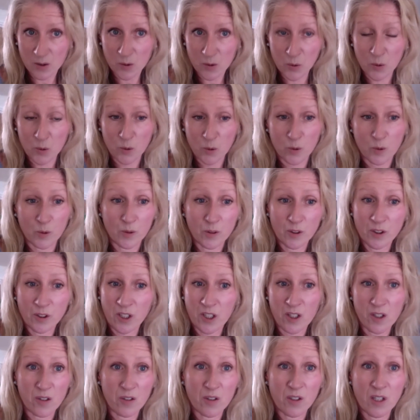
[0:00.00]
or
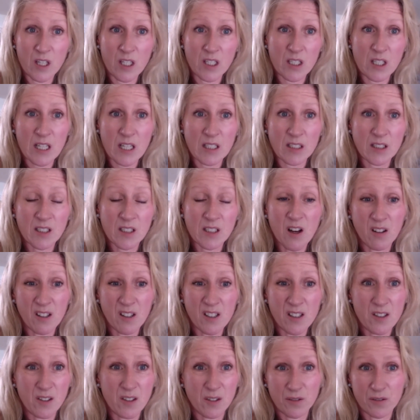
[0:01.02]
that's
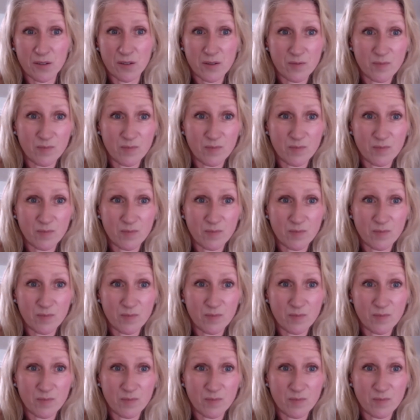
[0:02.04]
kind of